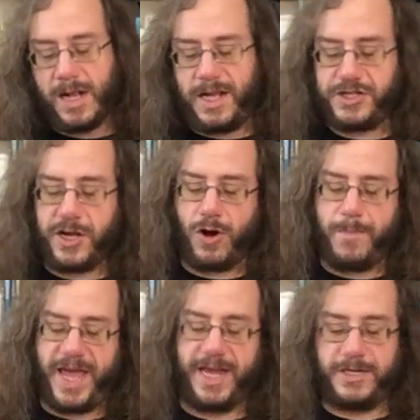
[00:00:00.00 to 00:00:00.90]
Clutching
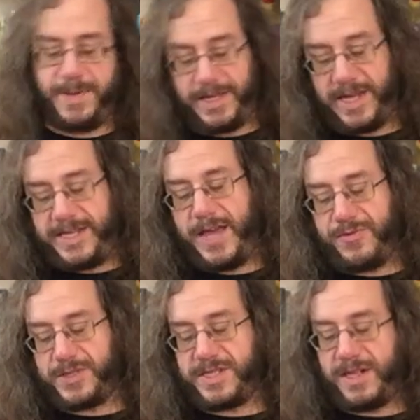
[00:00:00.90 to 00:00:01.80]
her pained belly,
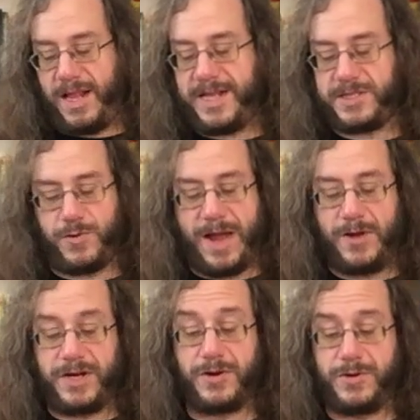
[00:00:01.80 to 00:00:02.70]
Danthres glanced
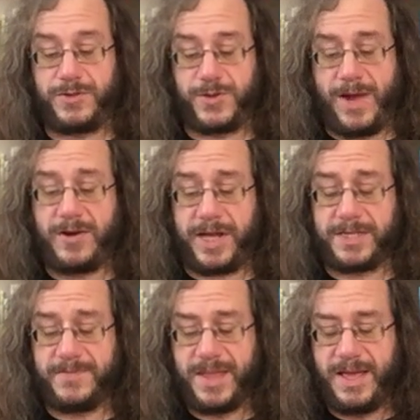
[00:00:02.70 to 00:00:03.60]
around at her new
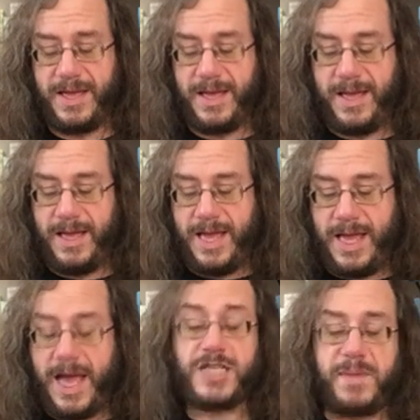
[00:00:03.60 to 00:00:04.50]
surroundings.
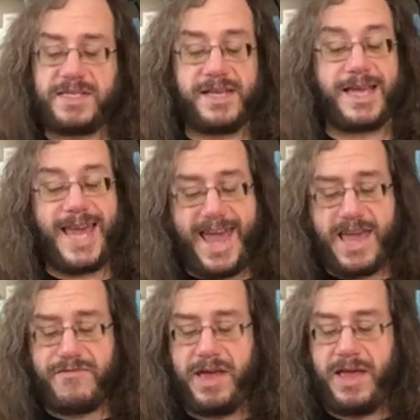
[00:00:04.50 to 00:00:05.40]
Expecting a
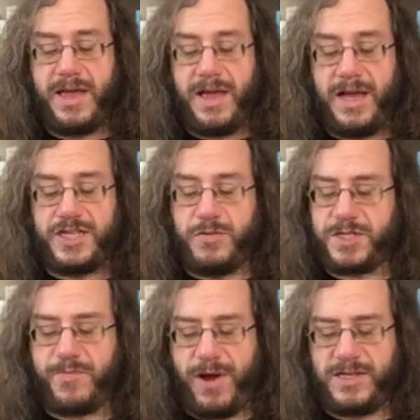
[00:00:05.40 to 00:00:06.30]
cave, she
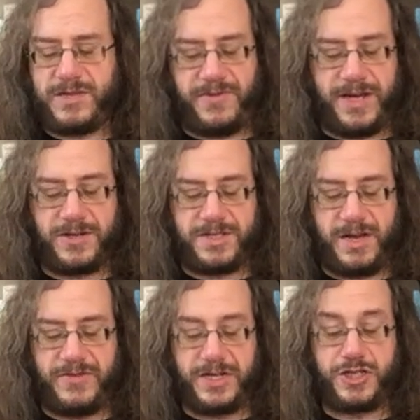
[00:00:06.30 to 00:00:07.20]
was surprised to find
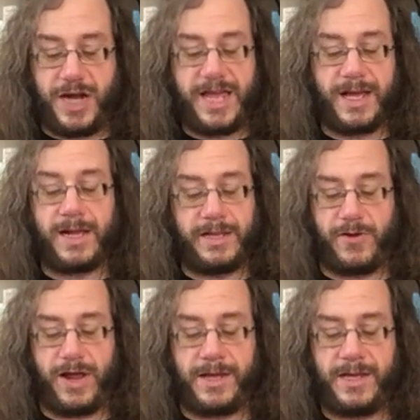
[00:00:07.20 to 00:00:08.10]
herself in a giant
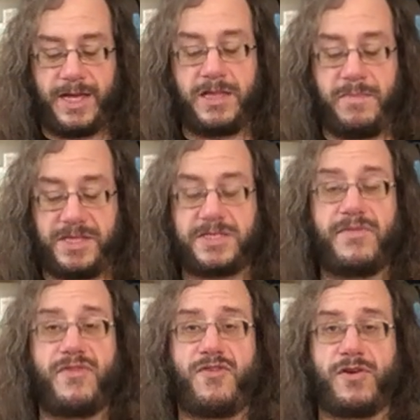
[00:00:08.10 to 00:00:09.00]
clearing in the midst
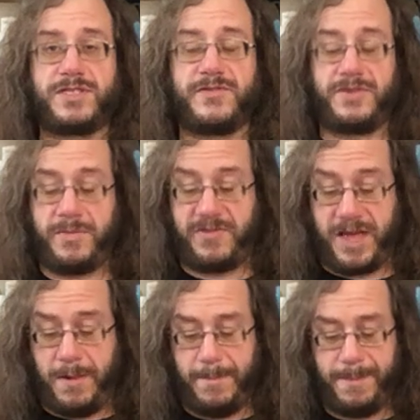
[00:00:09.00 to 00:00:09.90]
of the forest of
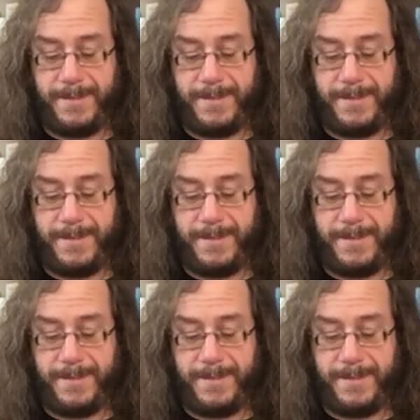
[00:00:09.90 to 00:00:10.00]
Nimvale.